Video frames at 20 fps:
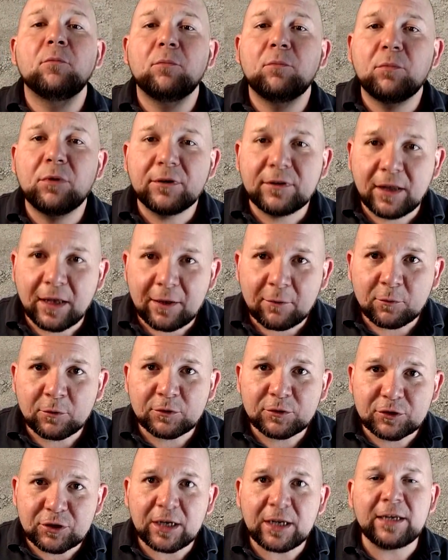But that
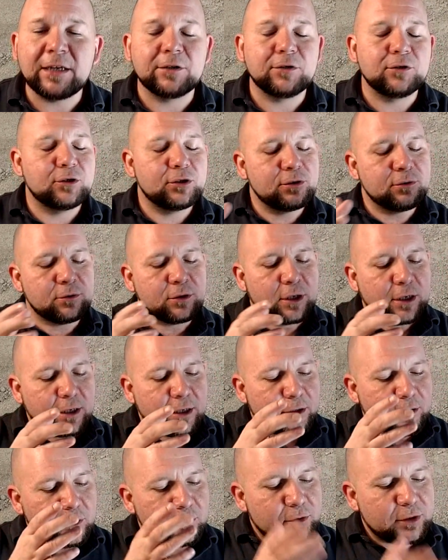will change. You
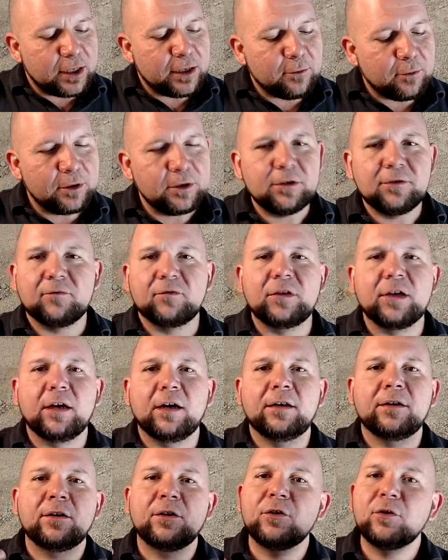take what you've
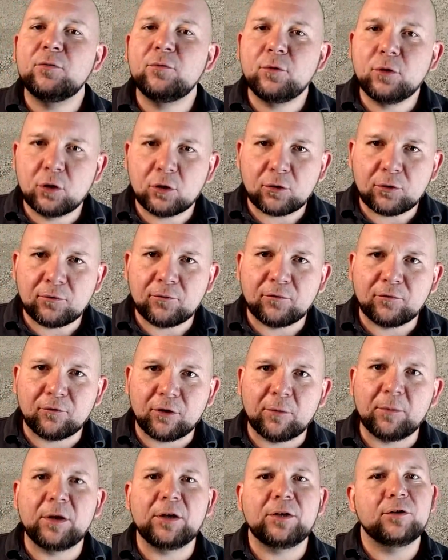done, you learn
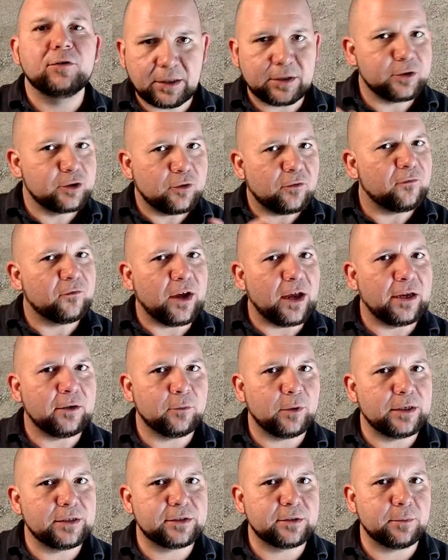from it, because you'll find
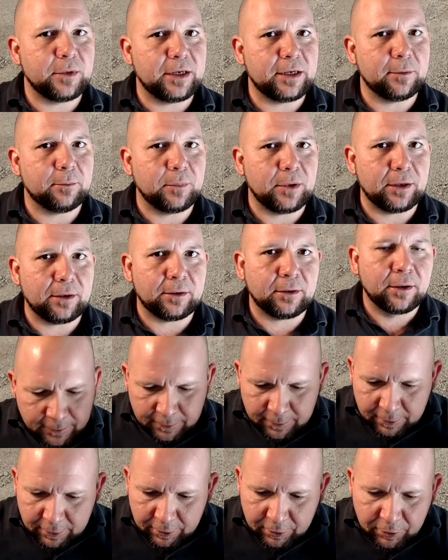ways to make it better.
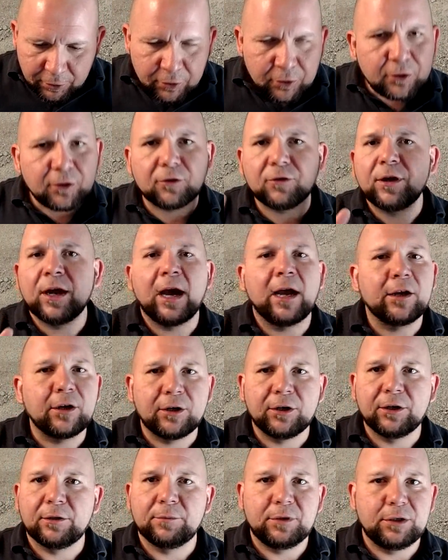You're not
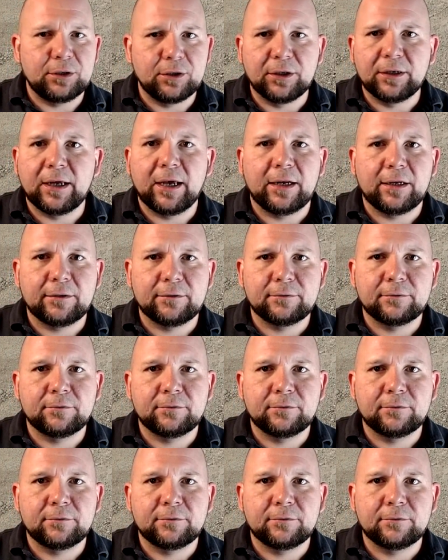going to be good at it,